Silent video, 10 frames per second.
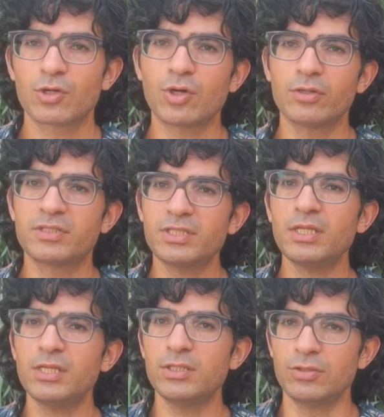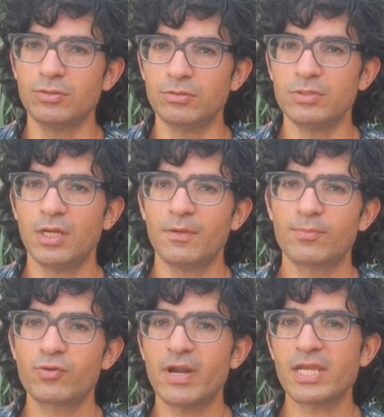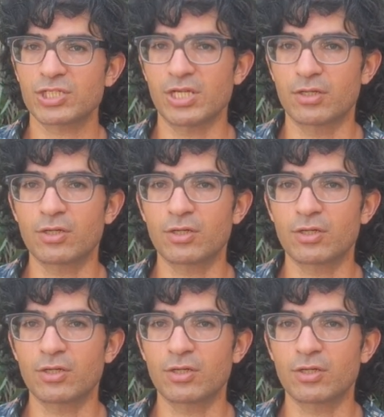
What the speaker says: continued pressure,